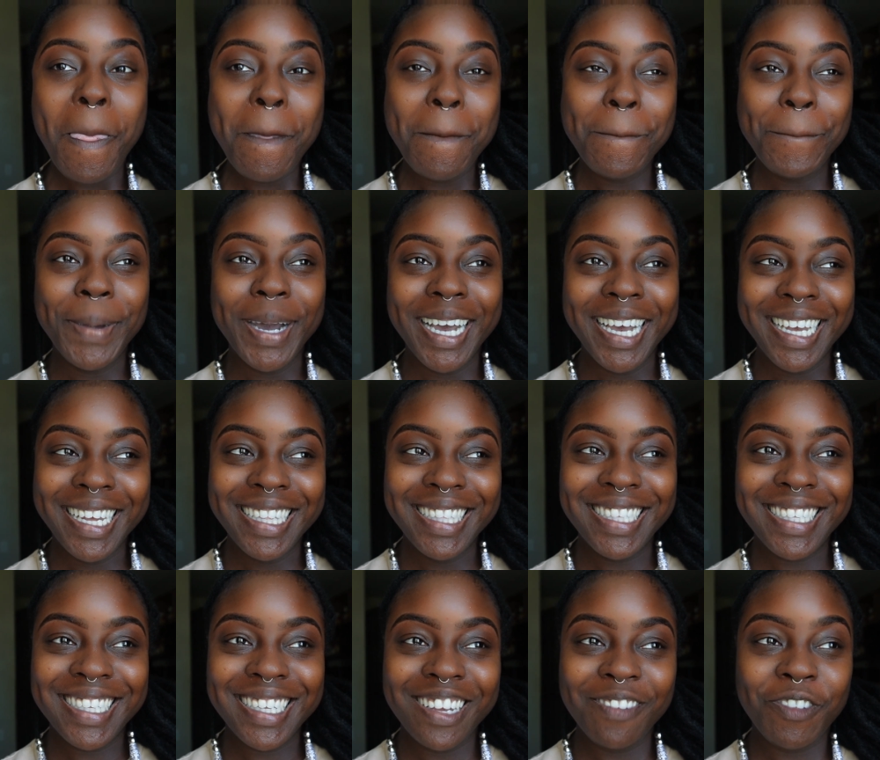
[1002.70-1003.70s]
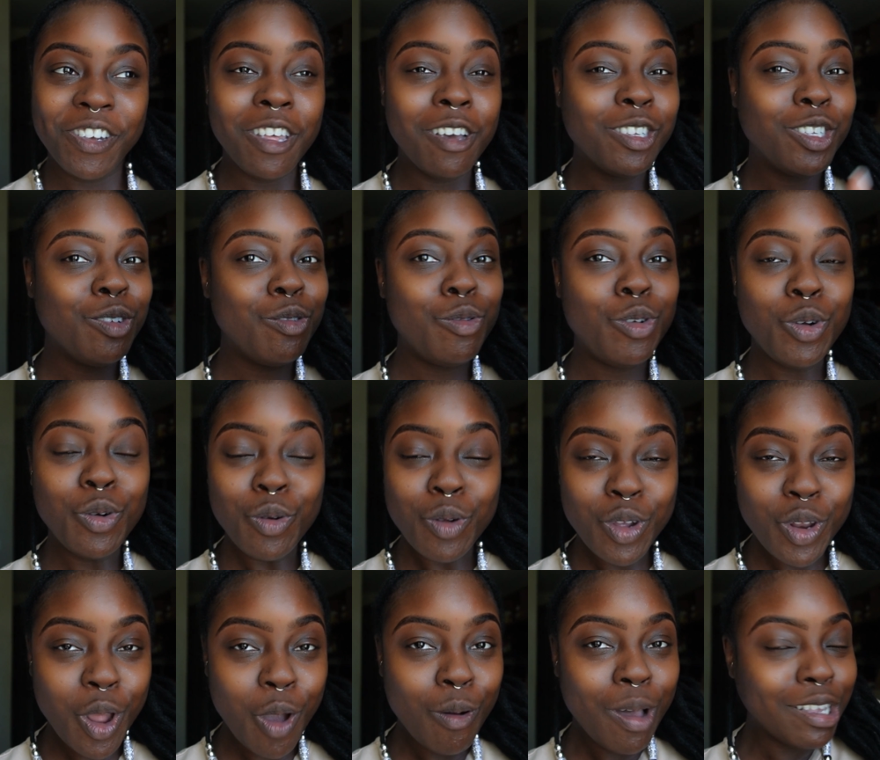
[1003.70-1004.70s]
But for those who do,
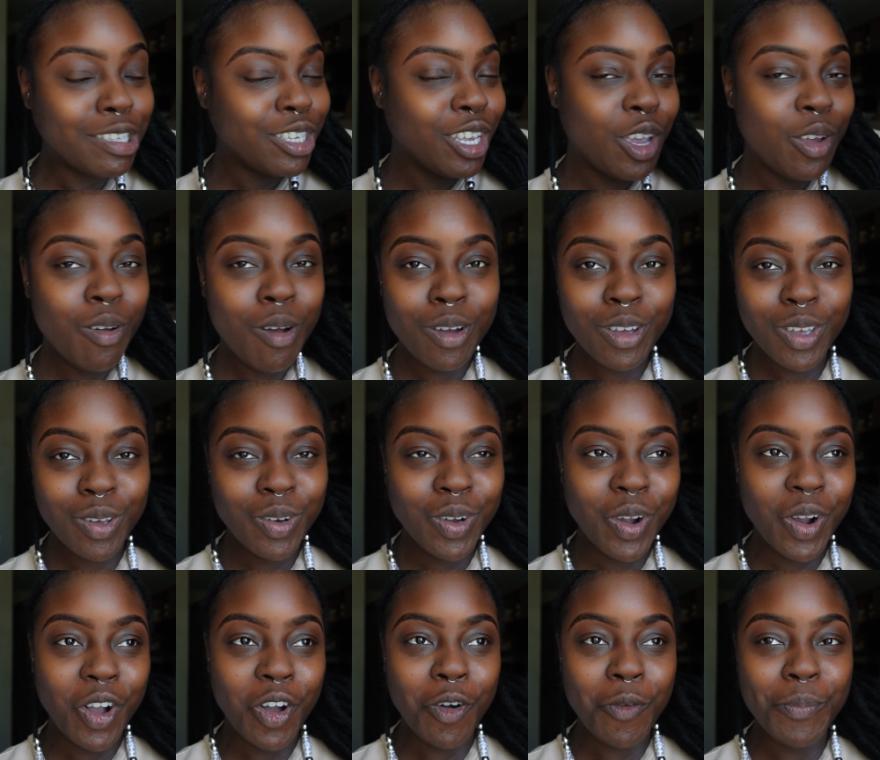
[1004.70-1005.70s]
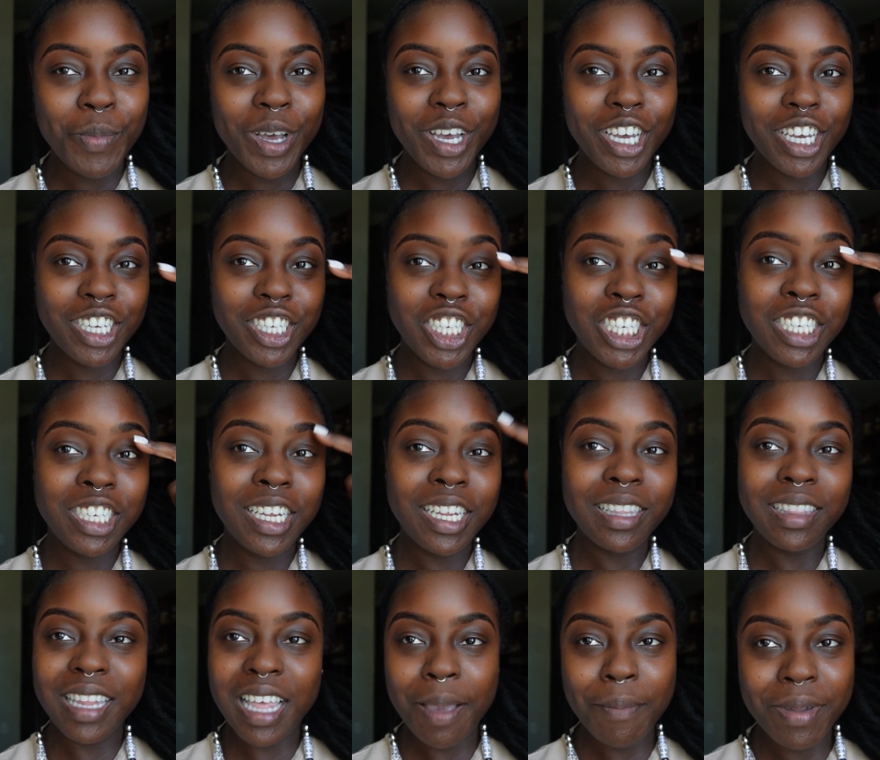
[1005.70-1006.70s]
that's cute on you, girl. But she
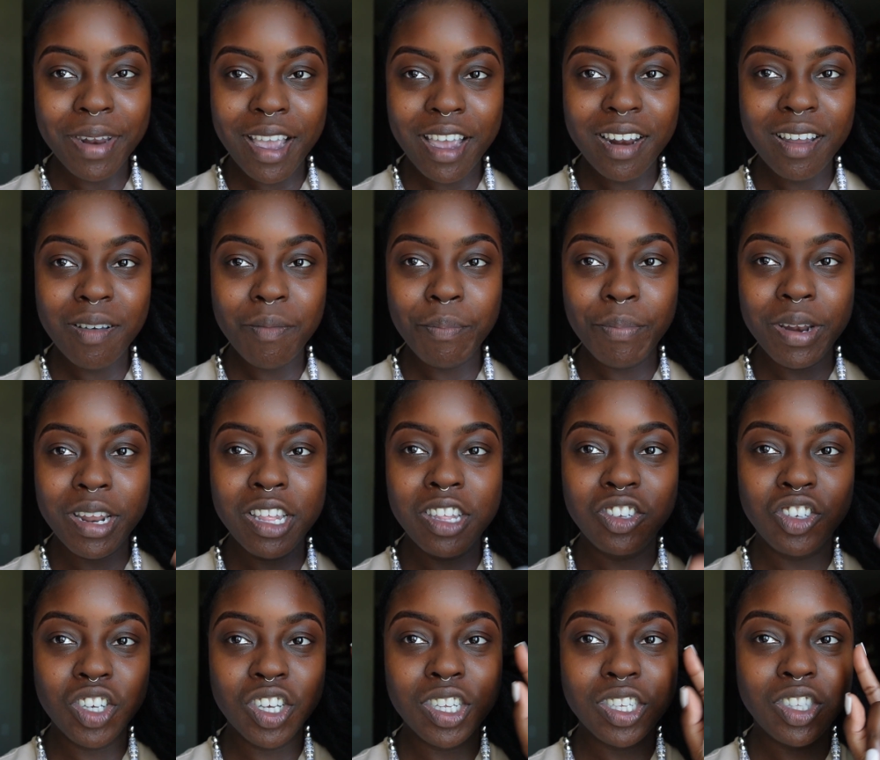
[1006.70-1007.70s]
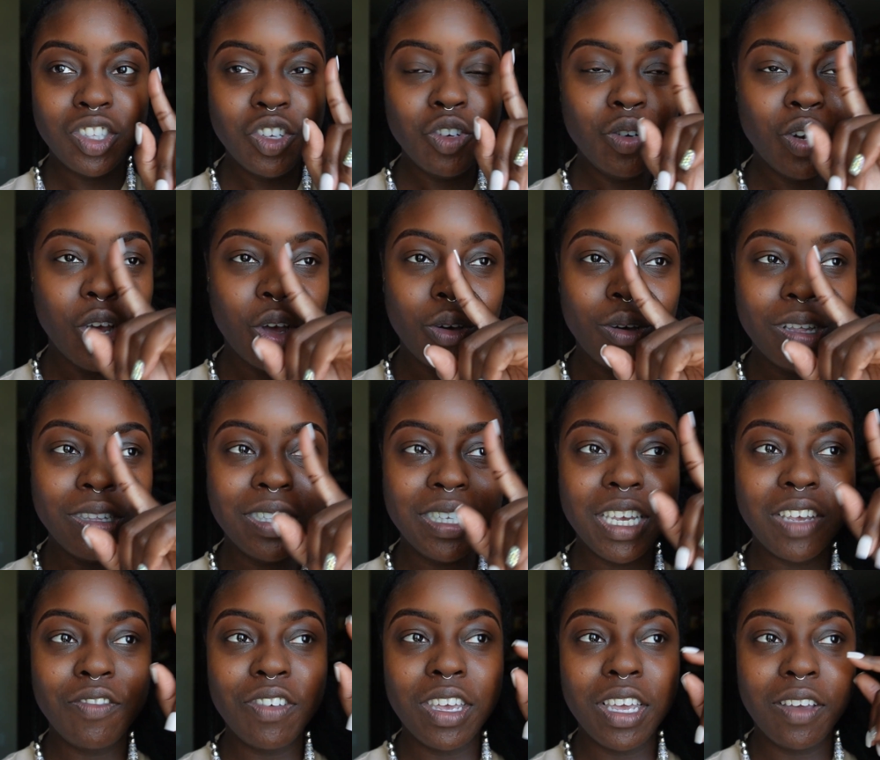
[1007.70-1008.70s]
didn't laminate them, but it's just, it's
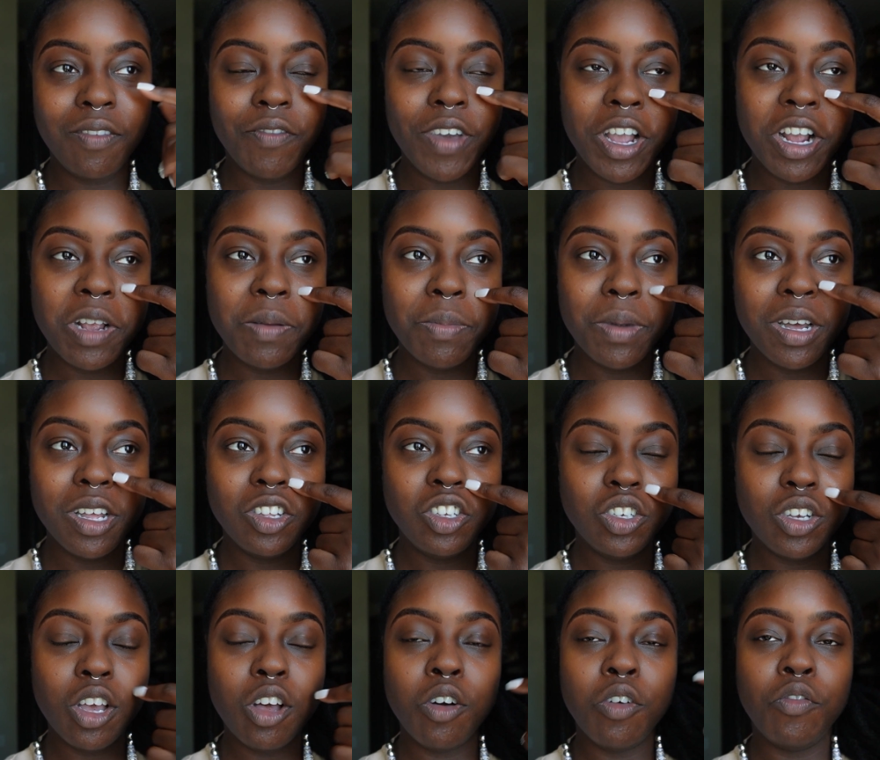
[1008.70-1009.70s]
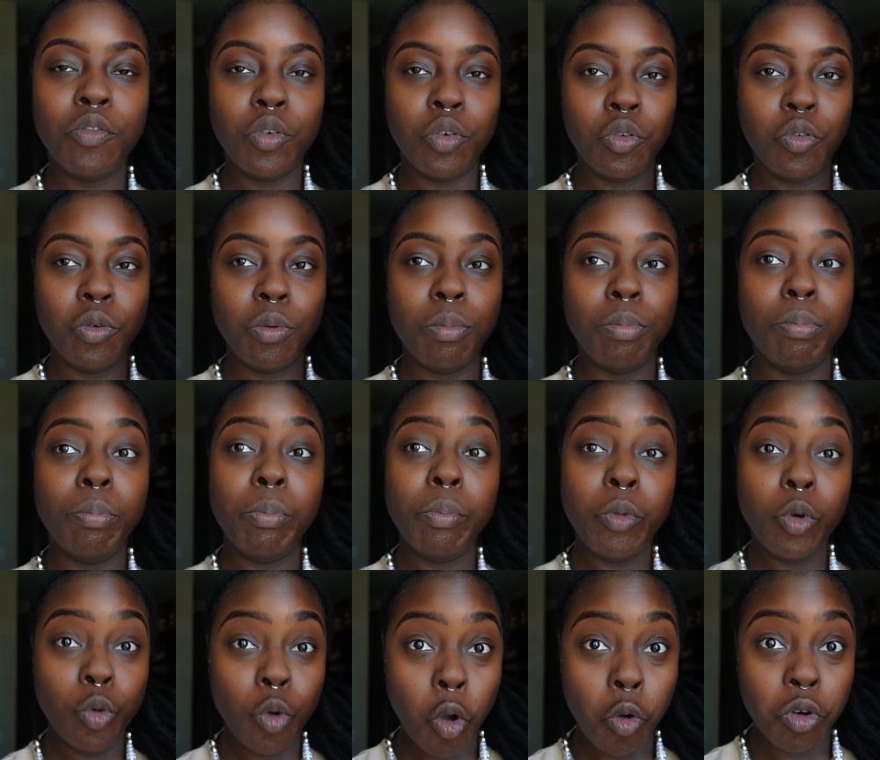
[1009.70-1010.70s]
giving very much a full
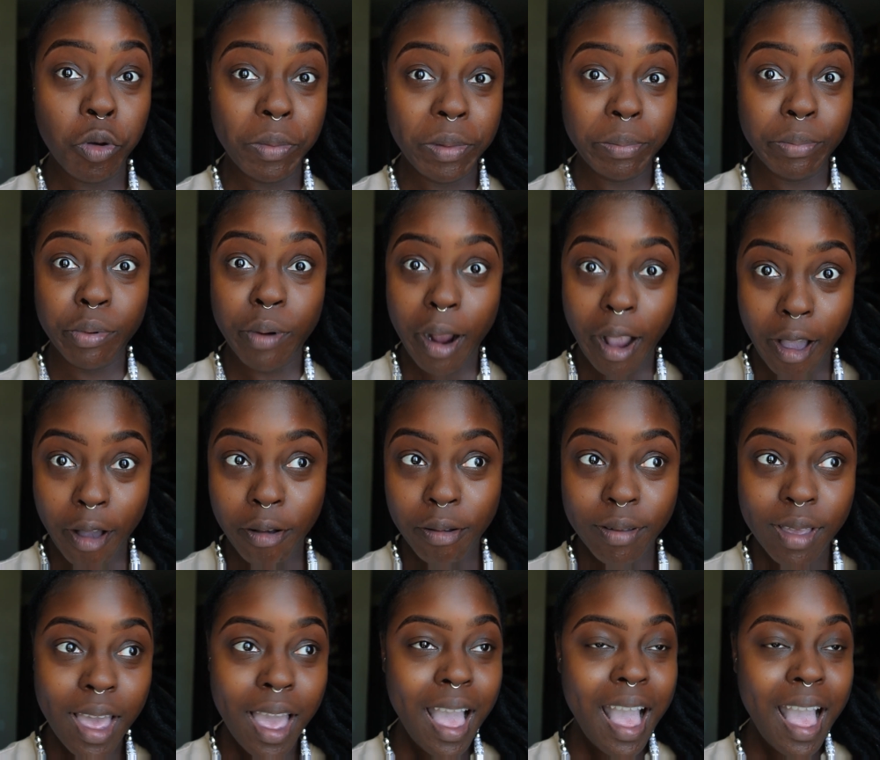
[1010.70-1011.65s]
grown brow.